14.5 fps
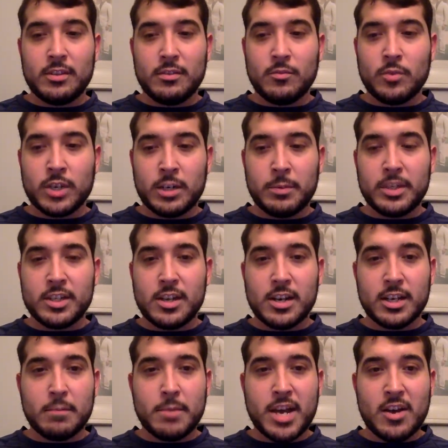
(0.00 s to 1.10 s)
we're going to be
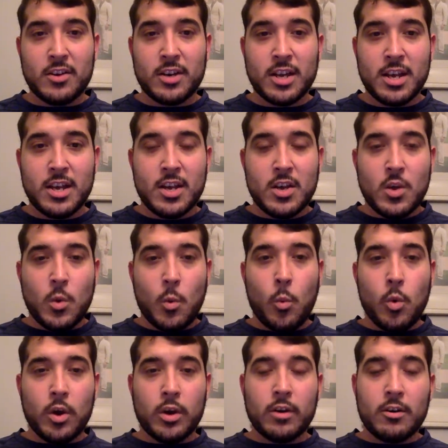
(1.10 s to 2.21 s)
talking about
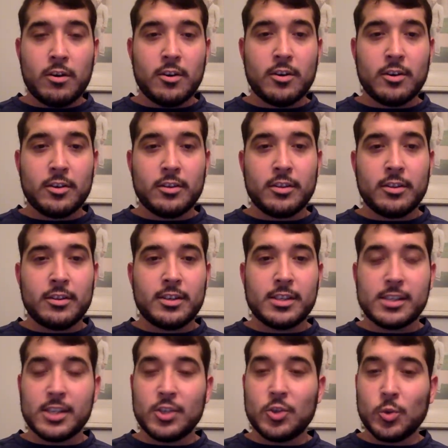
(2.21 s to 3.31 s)
what are the
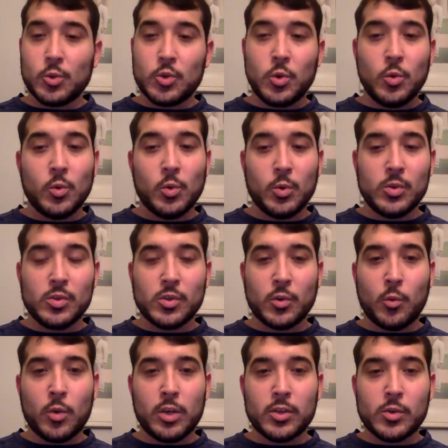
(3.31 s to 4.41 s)
essential tools, or
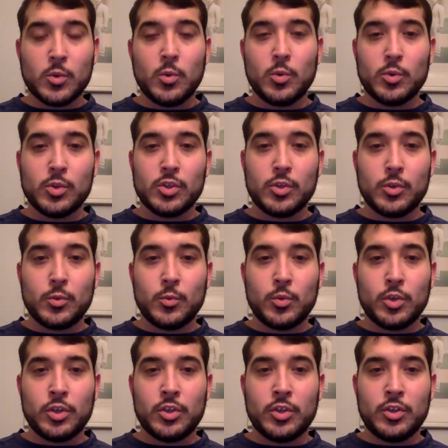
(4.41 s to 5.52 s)
what tools
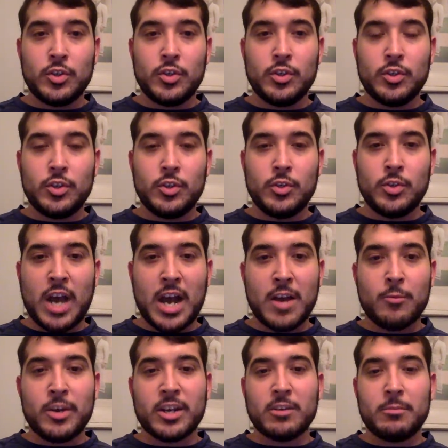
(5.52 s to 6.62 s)
I
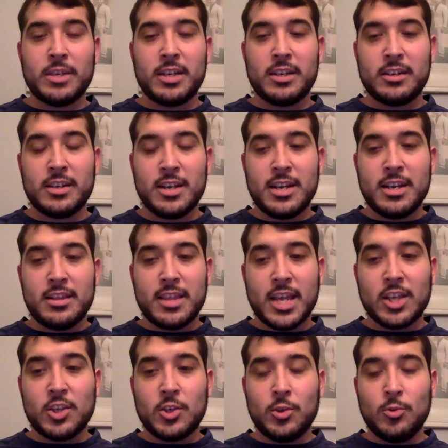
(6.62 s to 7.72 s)
recommend
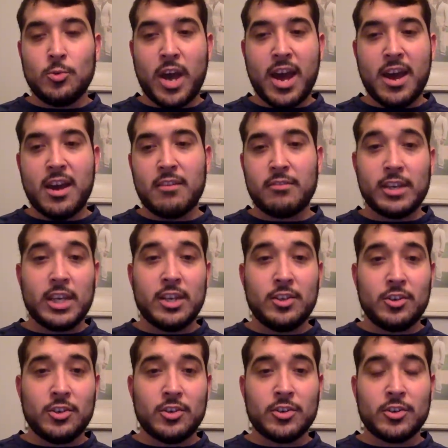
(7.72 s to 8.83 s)
that you have in
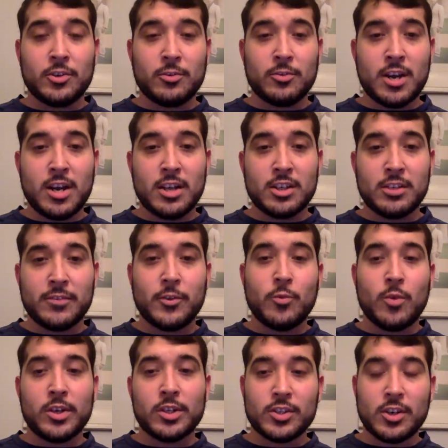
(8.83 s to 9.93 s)
your garage if you
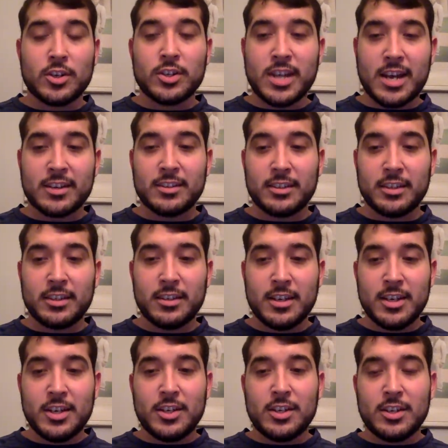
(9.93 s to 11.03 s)
want to start tackling
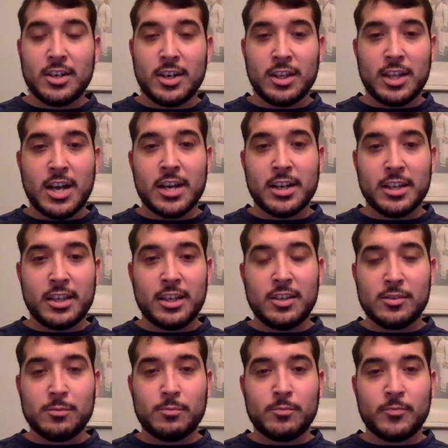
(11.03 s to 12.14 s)
a lot of
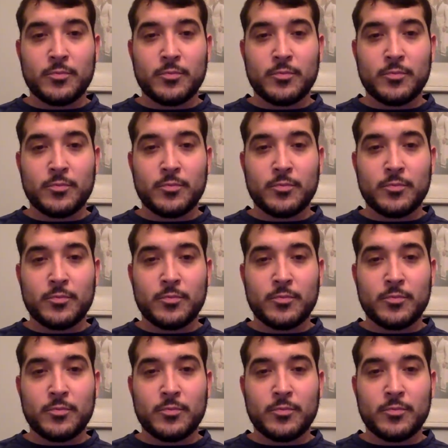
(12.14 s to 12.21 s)
these